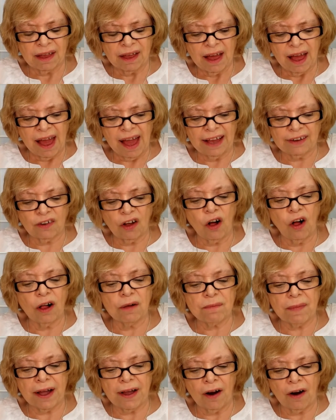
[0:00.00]
and all
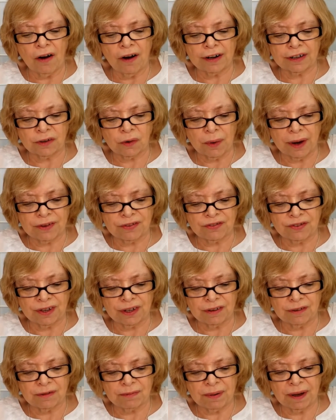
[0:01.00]
my hard
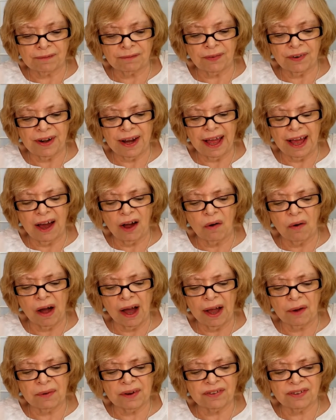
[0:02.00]
questions, but for now
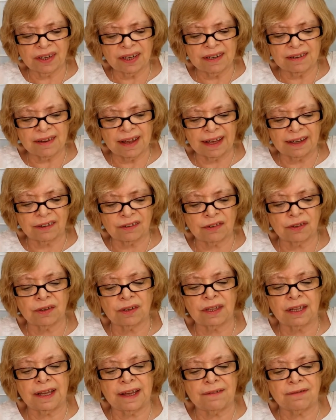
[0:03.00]
I was content to
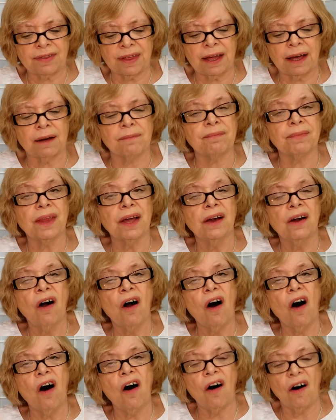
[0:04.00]
leave them
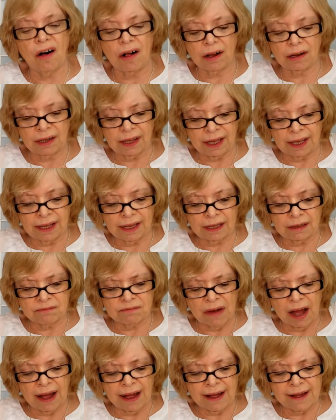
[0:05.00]
all in
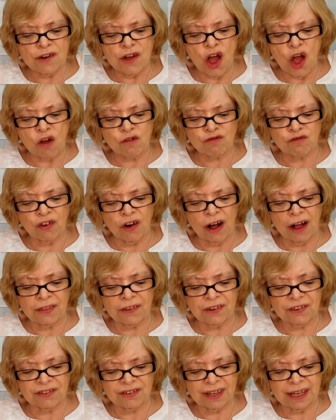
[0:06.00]
my
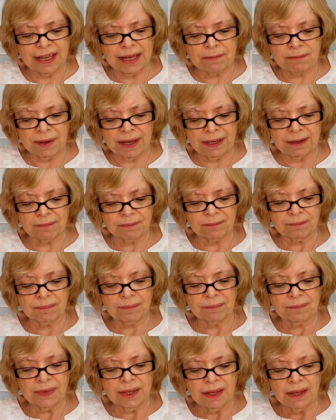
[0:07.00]
father's keeping.
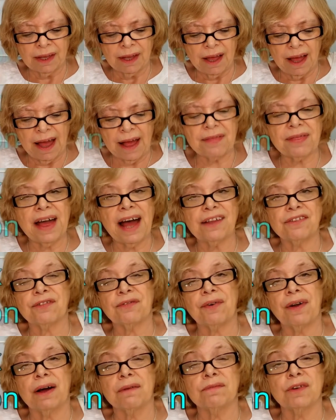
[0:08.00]
And that's
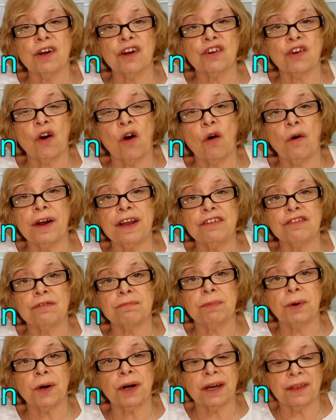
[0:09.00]
from Corrie's
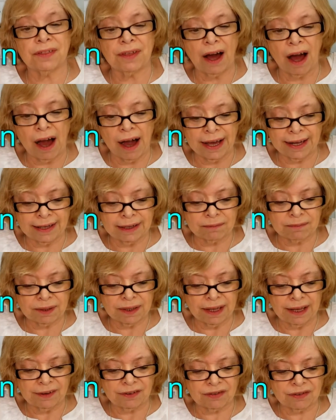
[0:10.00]
book, The Hiding
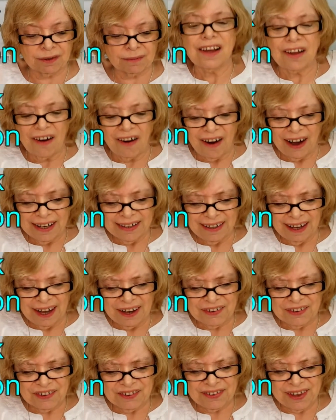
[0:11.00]
Place. God
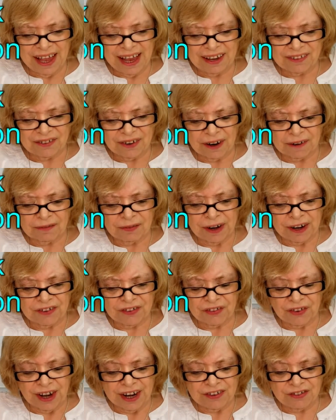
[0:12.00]
understands our
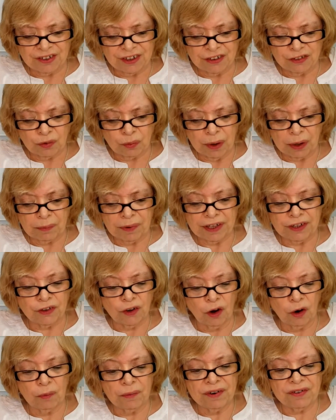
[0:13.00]
frustrations when we
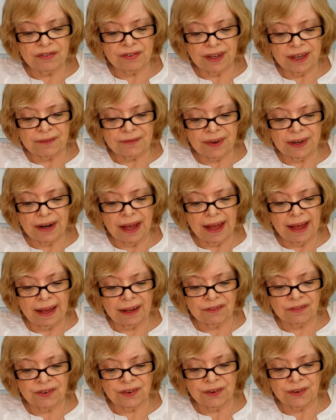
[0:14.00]
don't receive an
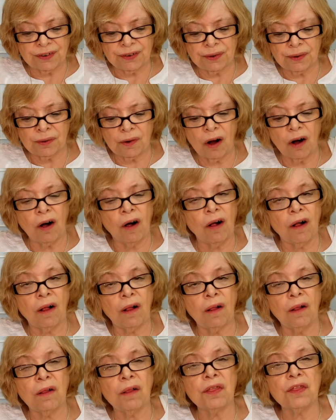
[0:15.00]
answer to
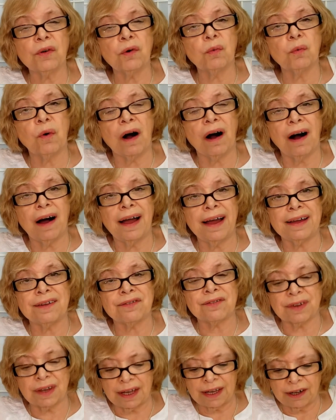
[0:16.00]
all the
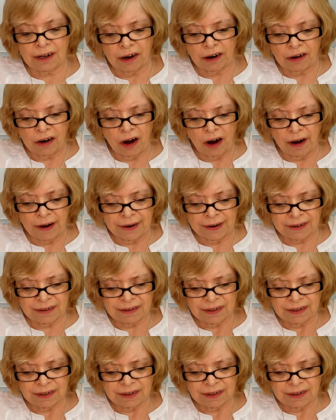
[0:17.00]
whys in our heart.